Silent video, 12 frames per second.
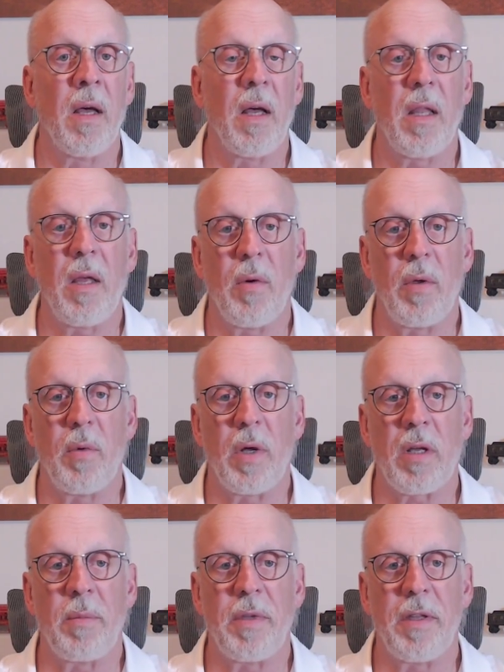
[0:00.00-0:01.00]
Hello and
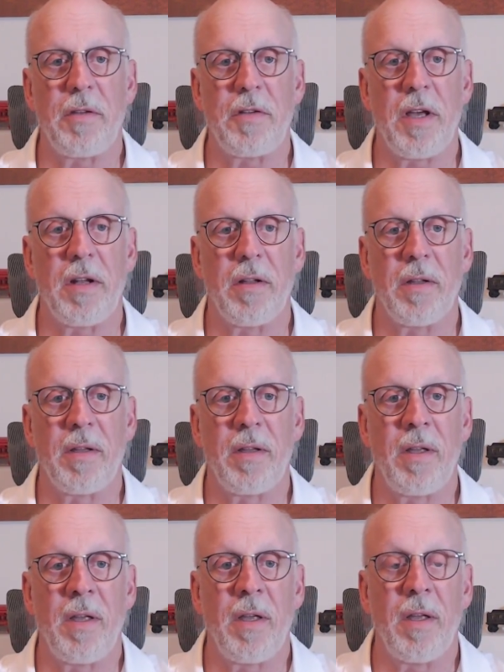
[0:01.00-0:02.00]
welcome to the channel.
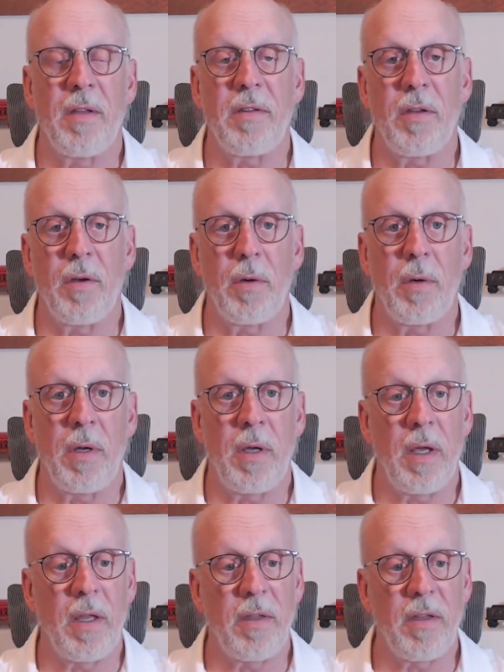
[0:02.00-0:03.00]
So
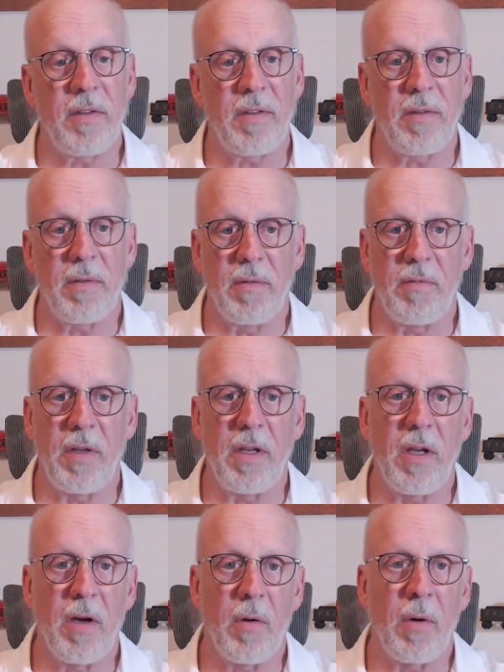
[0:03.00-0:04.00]
in this
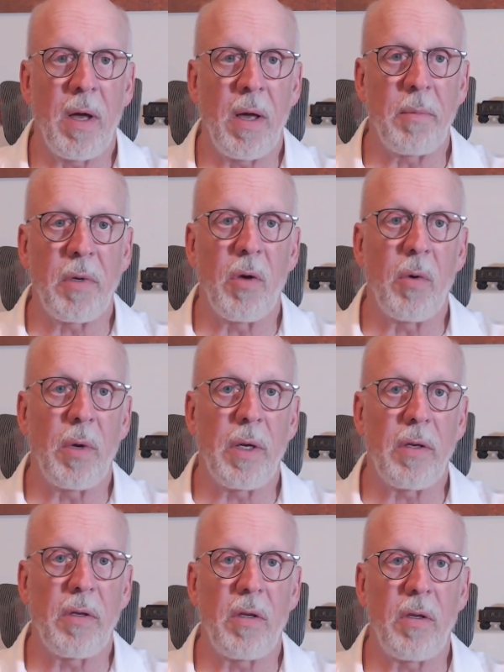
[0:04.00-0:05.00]
video, I'm
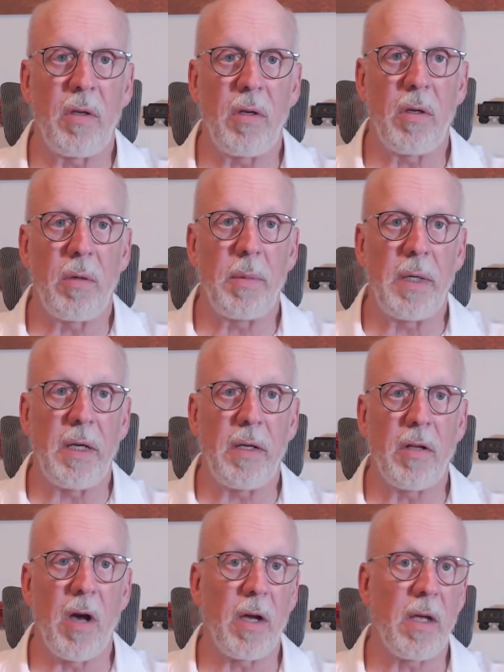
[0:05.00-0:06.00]
going to be
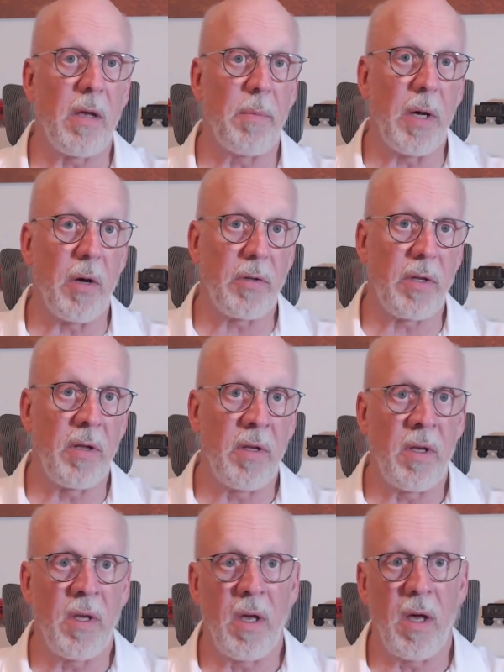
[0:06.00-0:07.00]
talking about
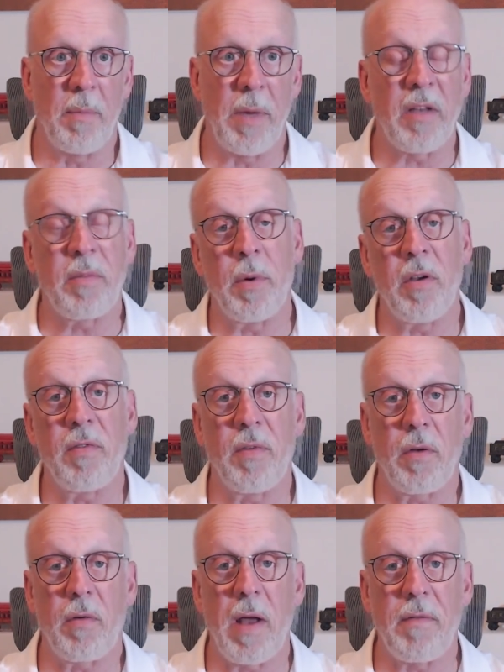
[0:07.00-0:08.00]
my experience
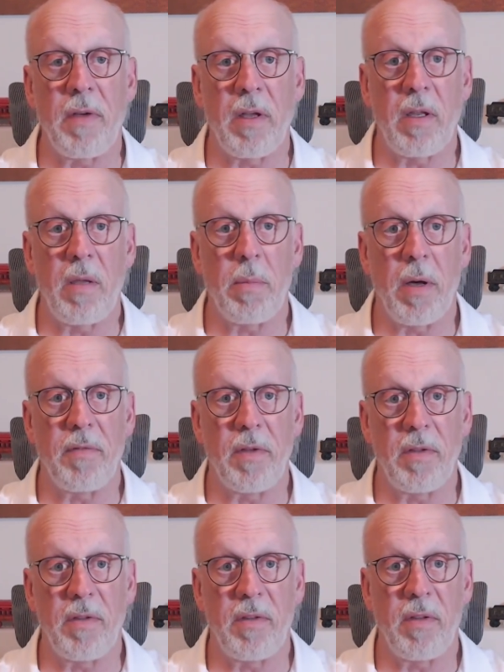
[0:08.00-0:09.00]
photographing the
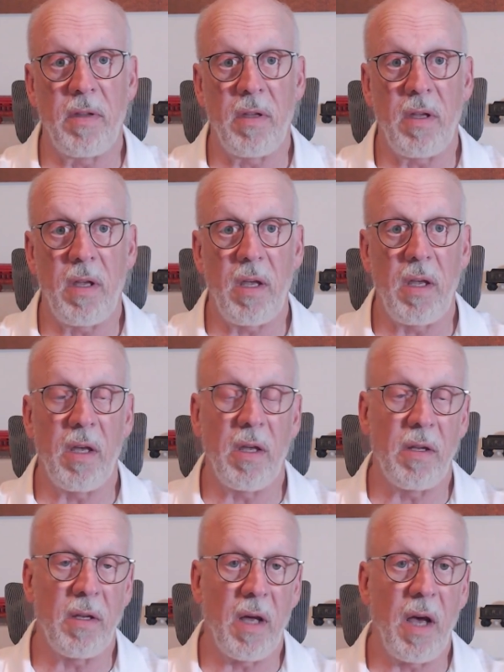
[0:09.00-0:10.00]
puffins
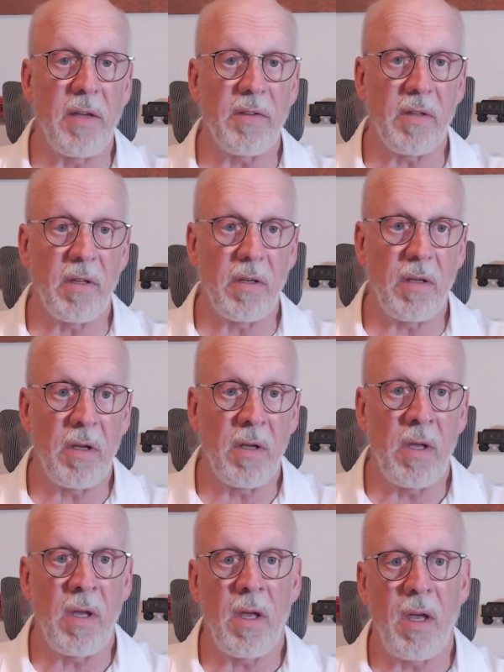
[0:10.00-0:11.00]
in Iceland.
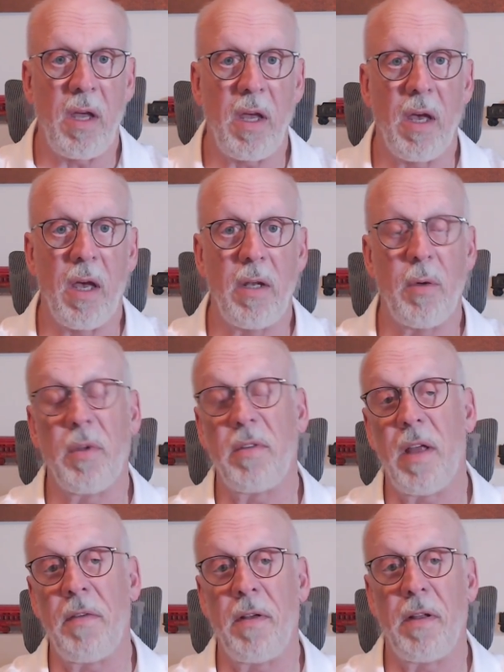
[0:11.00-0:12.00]
And it was
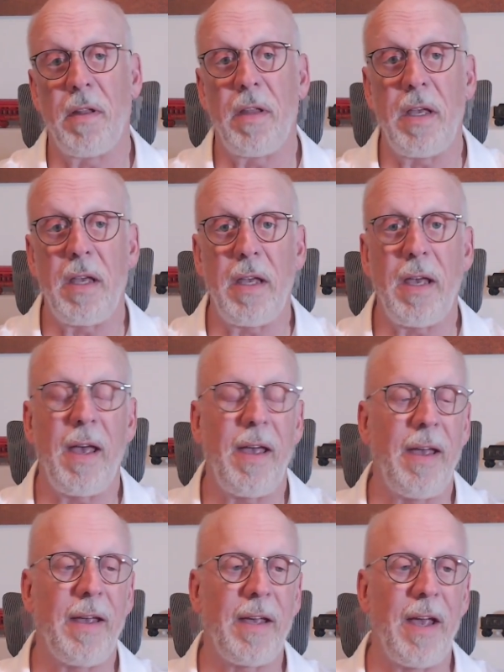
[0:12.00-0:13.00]

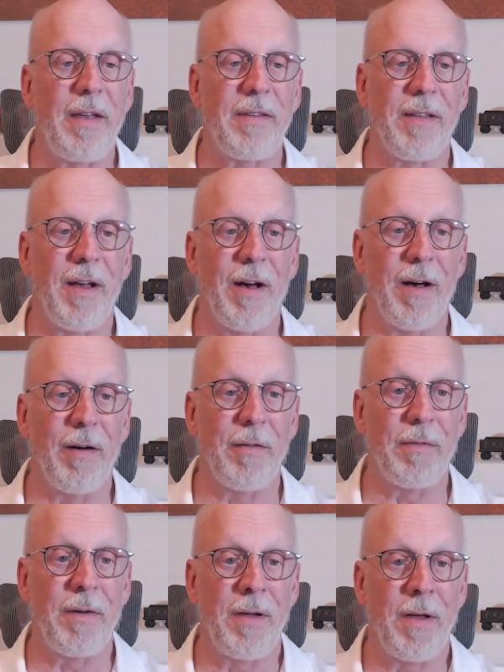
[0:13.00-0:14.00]
definitely a case
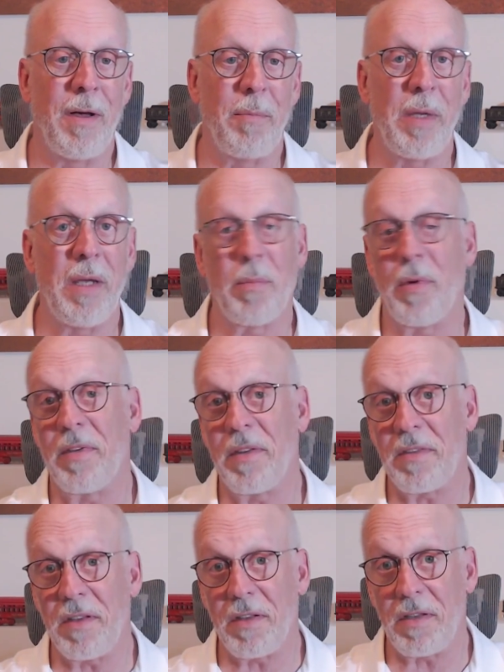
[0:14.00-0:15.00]
of being
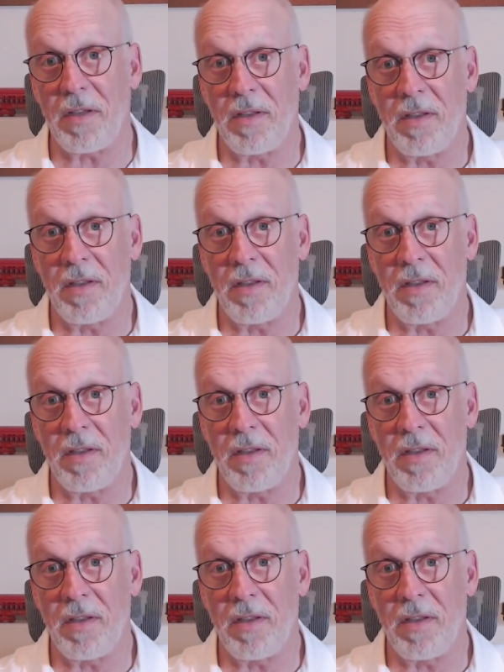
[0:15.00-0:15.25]
persistent